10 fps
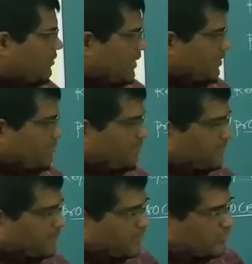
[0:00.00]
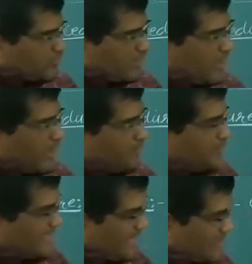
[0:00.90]
Then preparation of
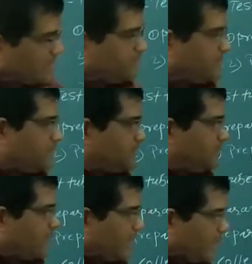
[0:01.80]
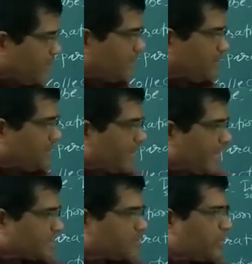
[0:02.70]
setup and
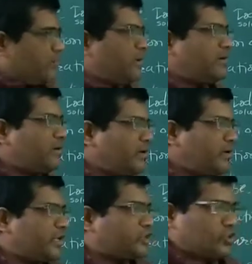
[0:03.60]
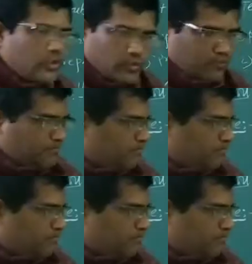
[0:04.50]
experimental test tube